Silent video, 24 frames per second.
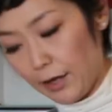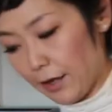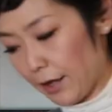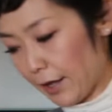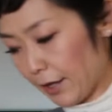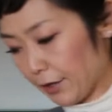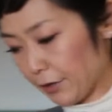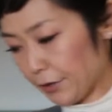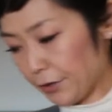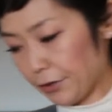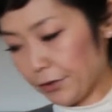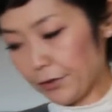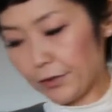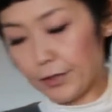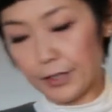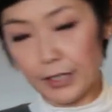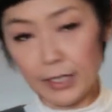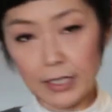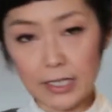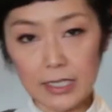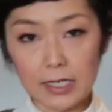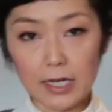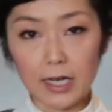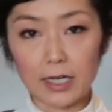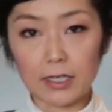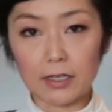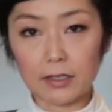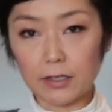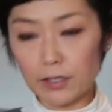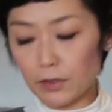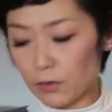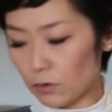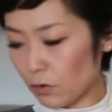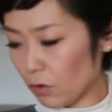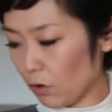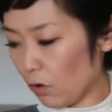and cook it
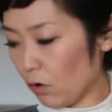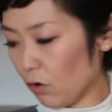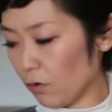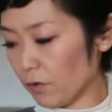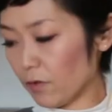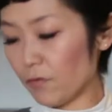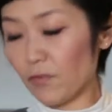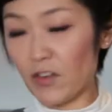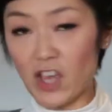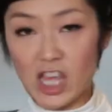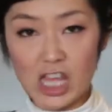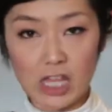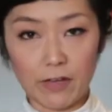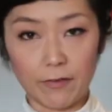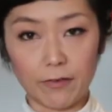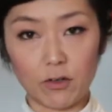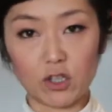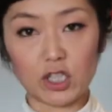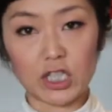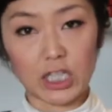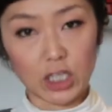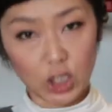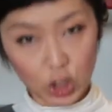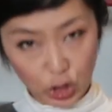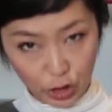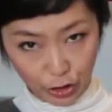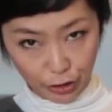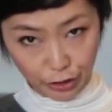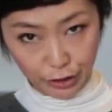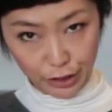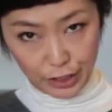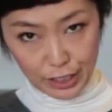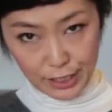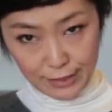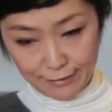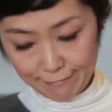until all the vegetables are
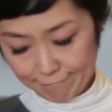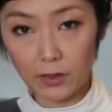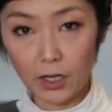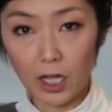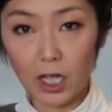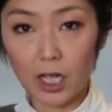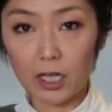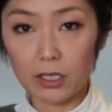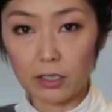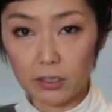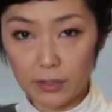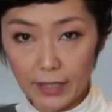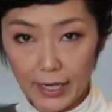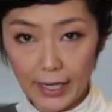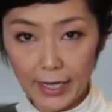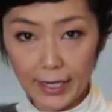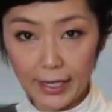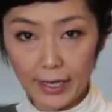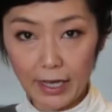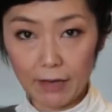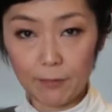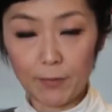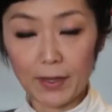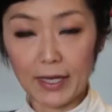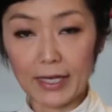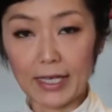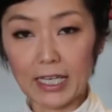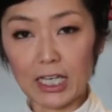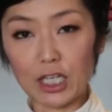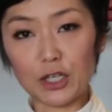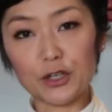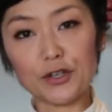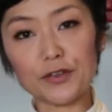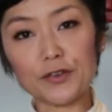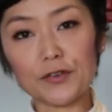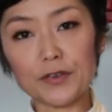cooked. Today I'm
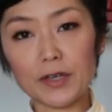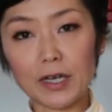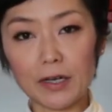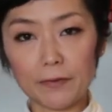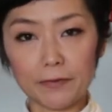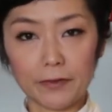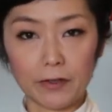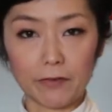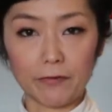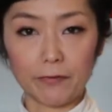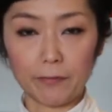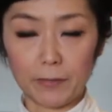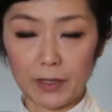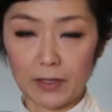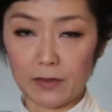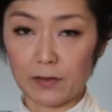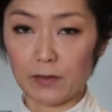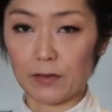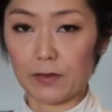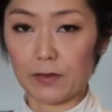making 2 cups of miso